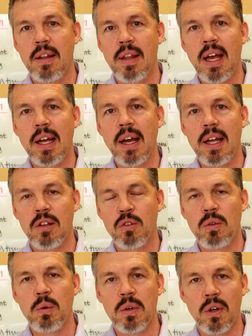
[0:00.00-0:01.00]
that guy that's
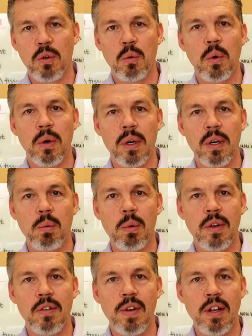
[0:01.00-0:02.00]
doing all the work
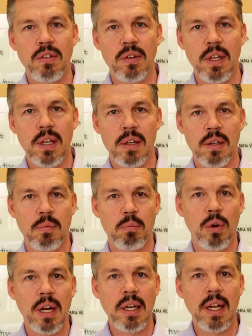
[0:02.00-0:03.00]
will eventually
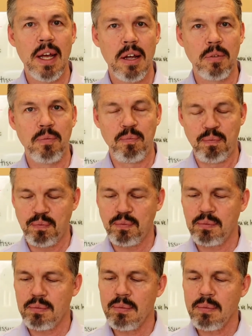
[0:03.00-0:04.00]
break down
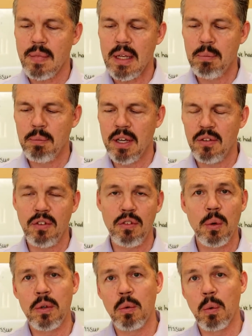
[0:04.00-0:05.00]
because he's
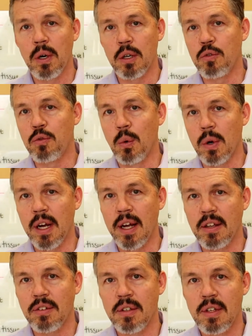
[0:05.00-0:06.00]
doing the work of 4
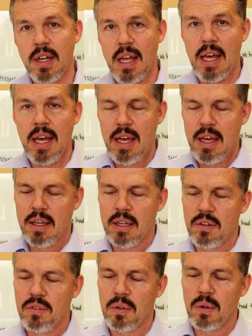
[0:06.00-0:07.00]
guys.
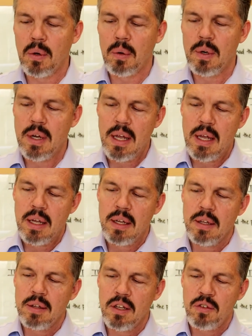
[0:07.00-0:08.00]
And so
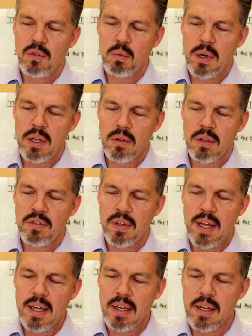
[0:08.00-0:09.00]
this is what it looks
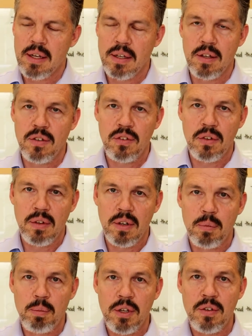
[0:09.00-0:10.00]
like. This is a
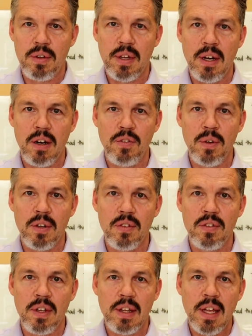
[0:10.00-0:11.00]
little picture there. If you can
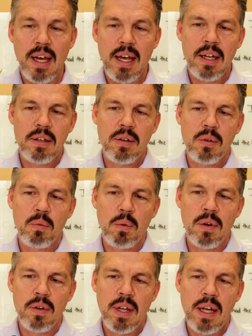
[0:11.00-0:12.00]
see that,
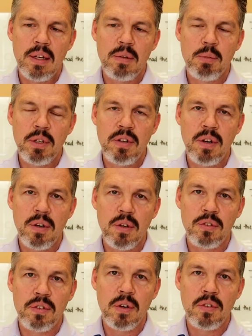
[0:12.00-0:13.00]
where that material
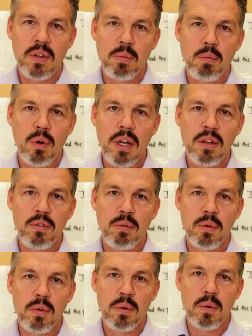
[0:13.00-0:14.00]
starts to break
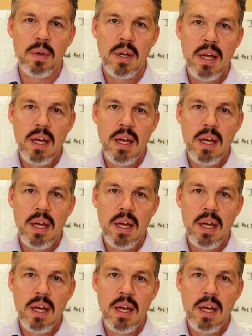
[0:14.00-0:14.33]
through